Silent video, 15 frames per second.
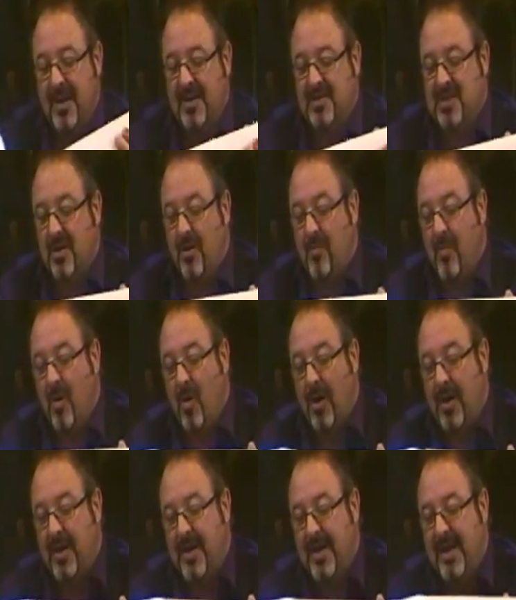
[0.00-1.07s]
that actually on
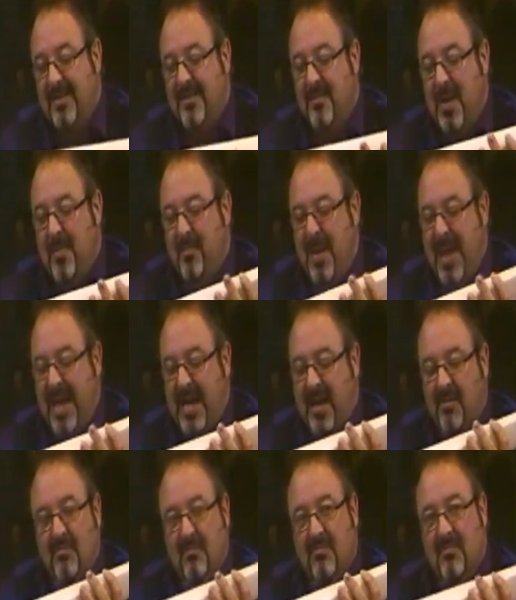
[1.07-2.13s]
mine, it's a bit
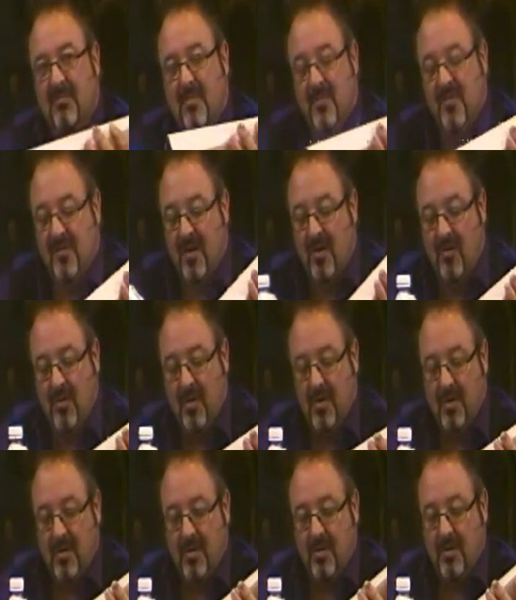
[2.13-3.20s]
big. So
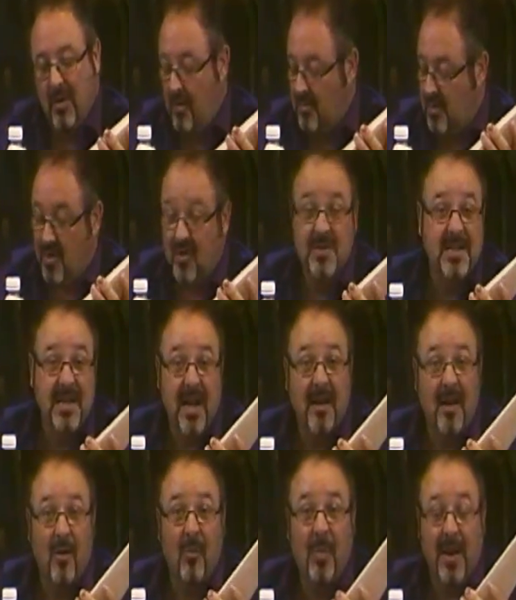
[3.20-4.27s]
I'm going to cut it
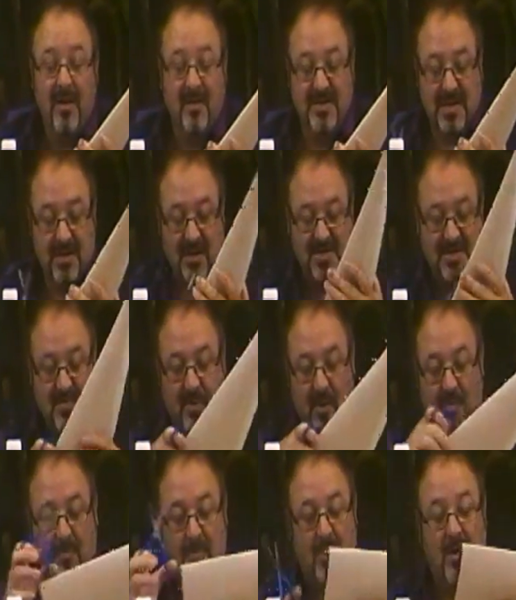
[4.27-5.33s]
down a little bit. So go to the
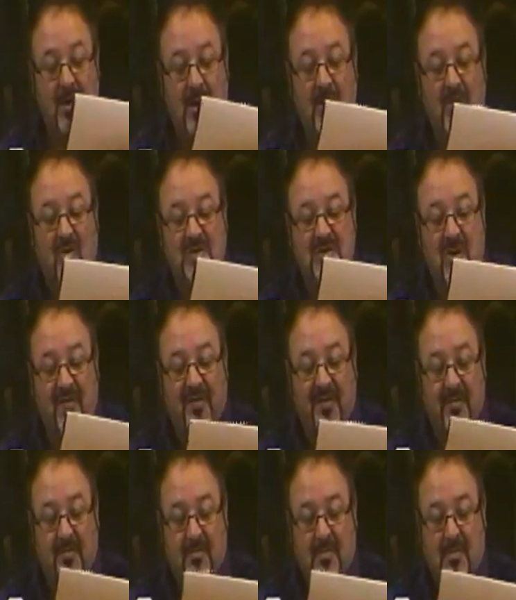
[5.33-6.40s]
bottom, cut
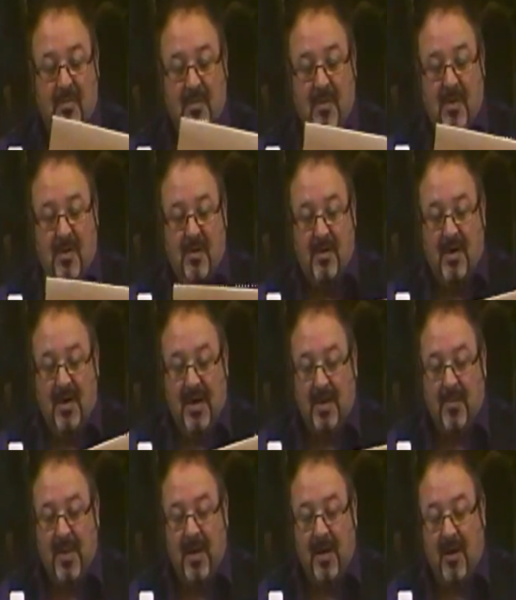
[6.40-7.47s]
off a
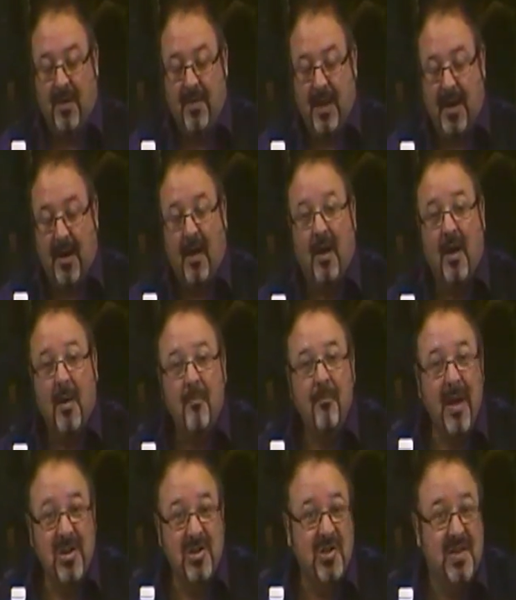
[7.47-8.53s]
little bit like that.
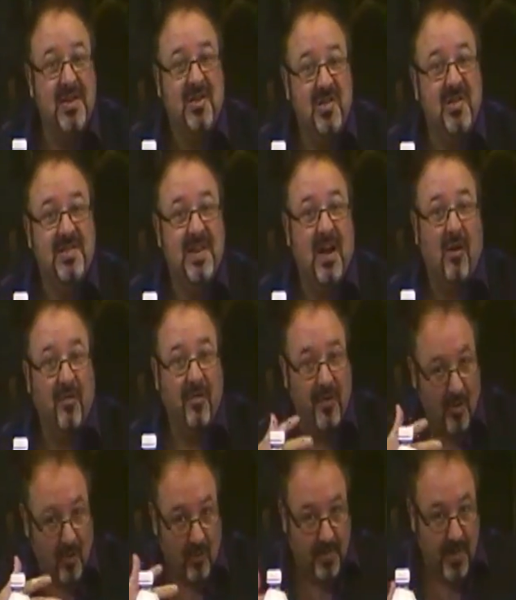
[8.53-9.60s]
Measure this
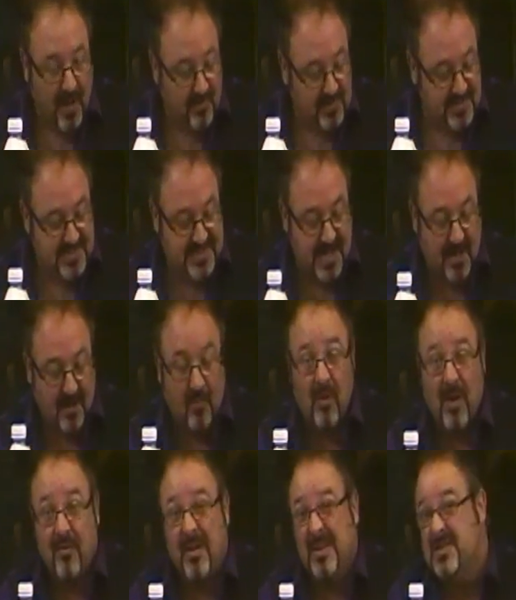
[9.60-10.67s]
yourself. You'll be able to tell
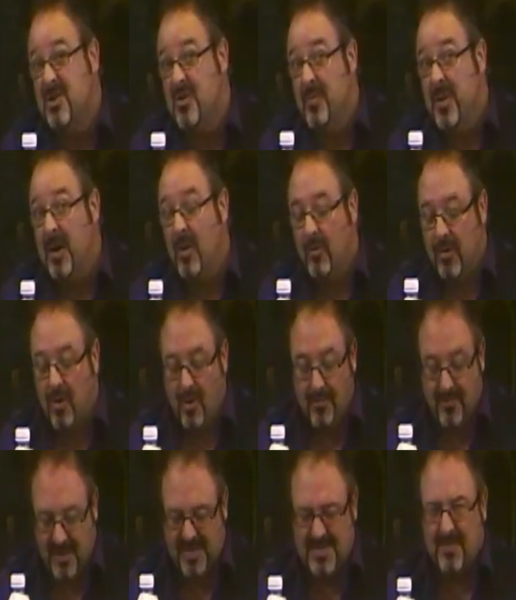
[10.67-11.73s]
whether it's too big or not.
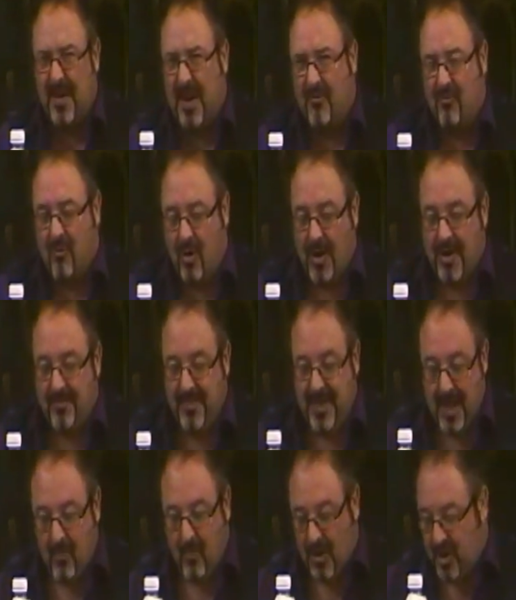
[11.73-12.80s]
That's about right.
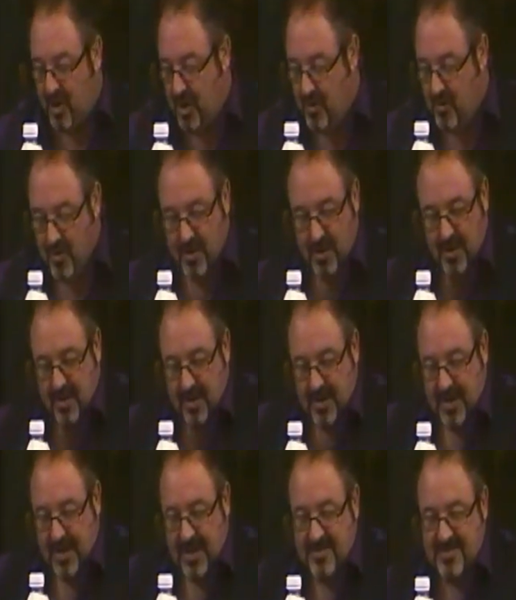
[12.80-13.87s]
Now what you
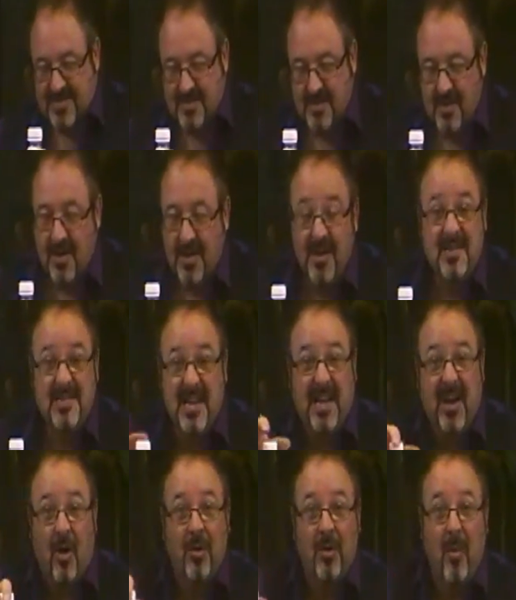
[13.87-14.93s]
do is you
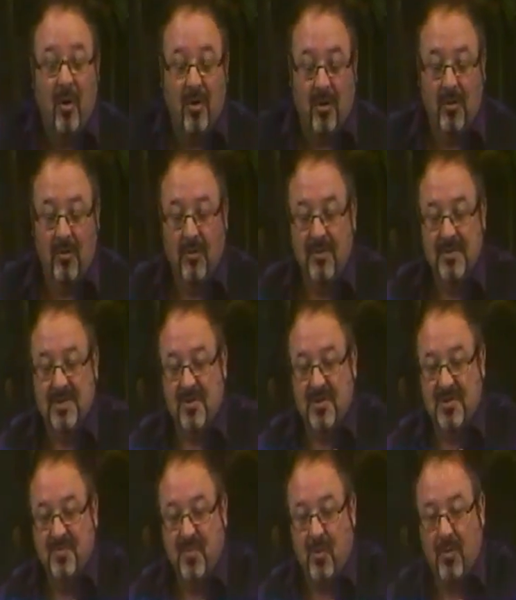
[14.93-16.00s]
stick it on the bottle. So
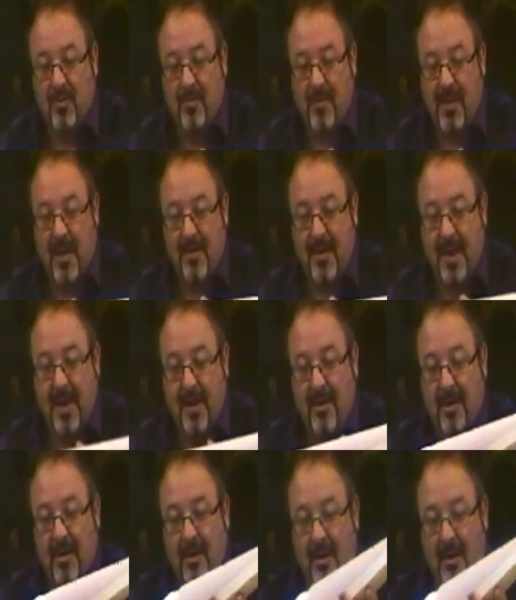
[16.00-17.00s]
just put that there,